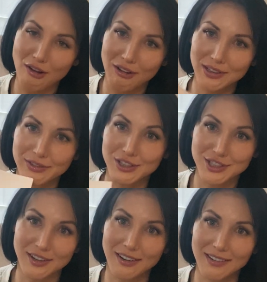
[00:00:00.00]
all of your
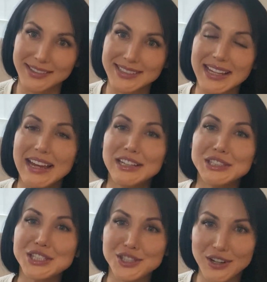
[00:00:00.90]
circles.
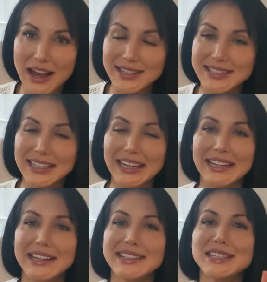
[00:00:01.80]
Stress
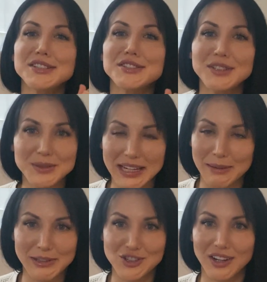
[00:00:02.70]
is so
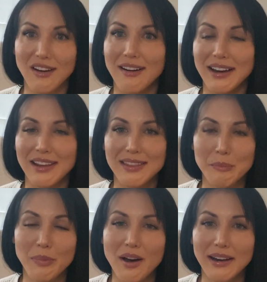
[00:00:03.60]
damaging on the
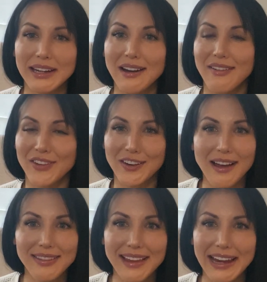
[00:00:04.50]
body, on the
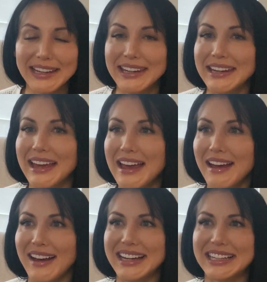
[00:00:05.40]
gut lining,
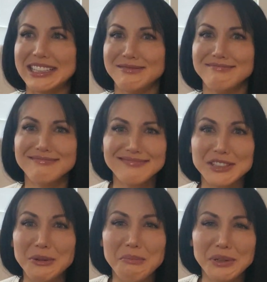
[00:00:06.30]

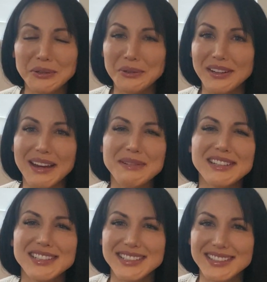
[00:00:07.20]
your mood.
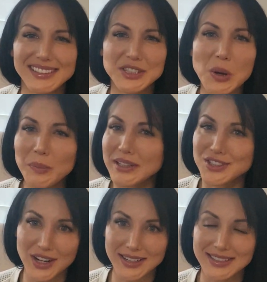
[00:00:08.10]
Just don't be
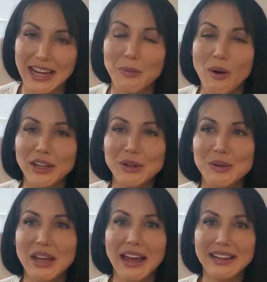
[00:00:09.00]
stressed. I want
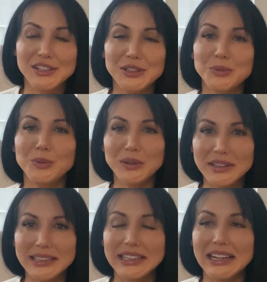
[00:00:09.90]
you to
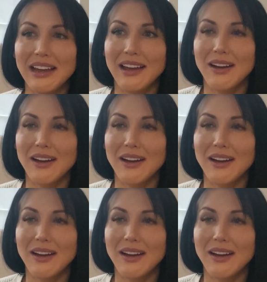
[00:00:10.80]
really